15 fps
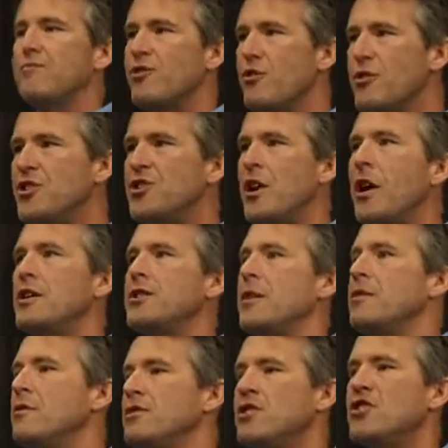you recharge
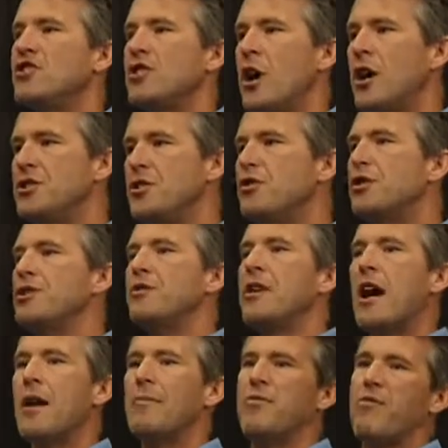it and you discharge it, you can do
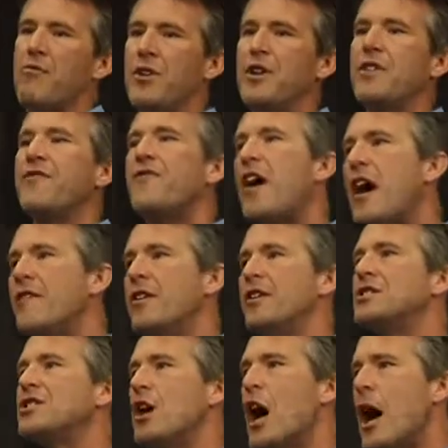that 300 to
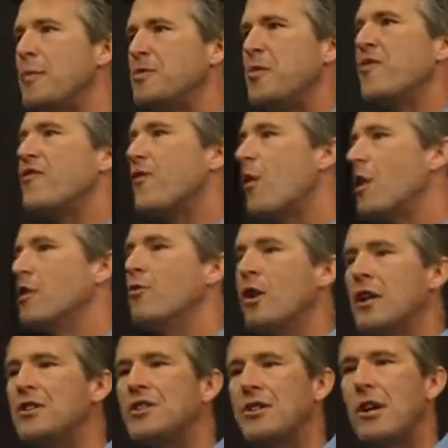500 times before you
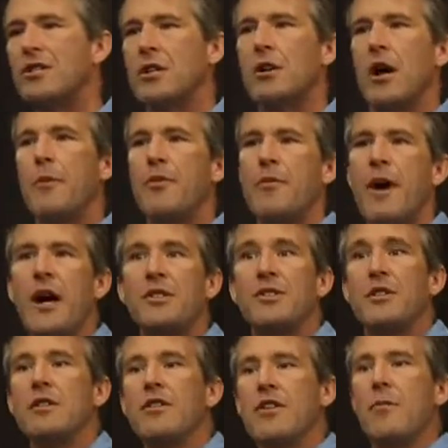really start to compromise
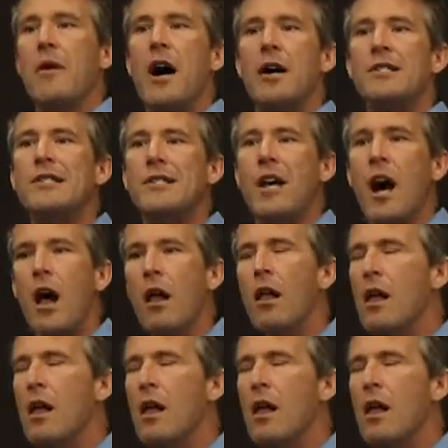the lithium-ion cell.